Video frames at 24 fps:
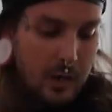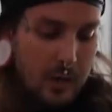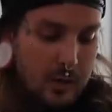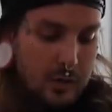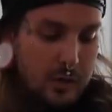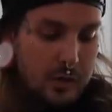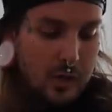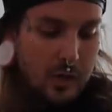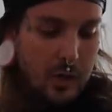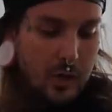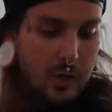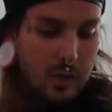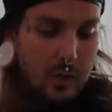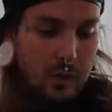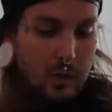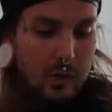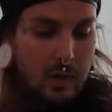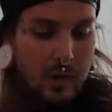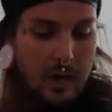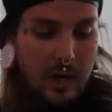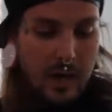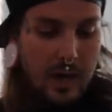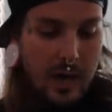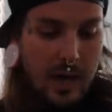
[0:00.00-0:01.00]

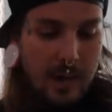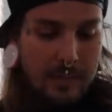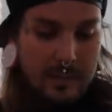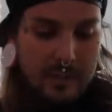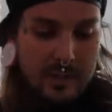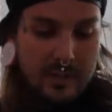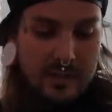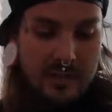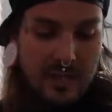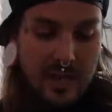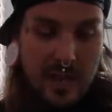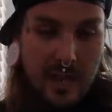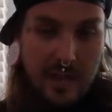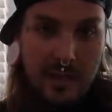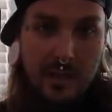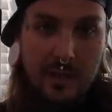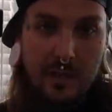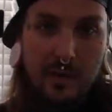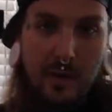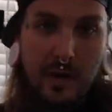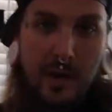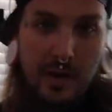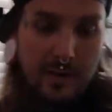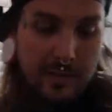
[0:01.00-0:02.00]
So I'm just
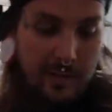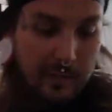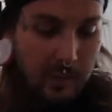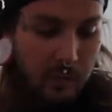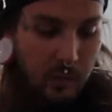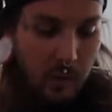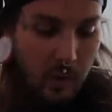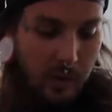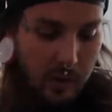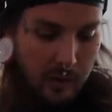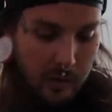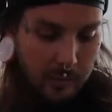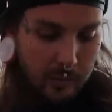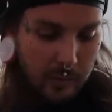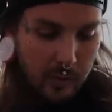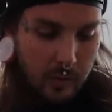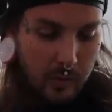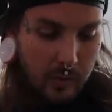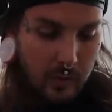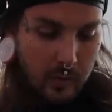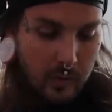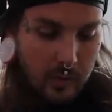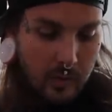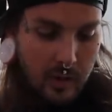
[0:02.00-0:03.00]
taking her out of her water
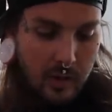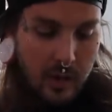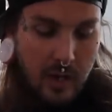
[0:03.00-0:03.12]
bowl,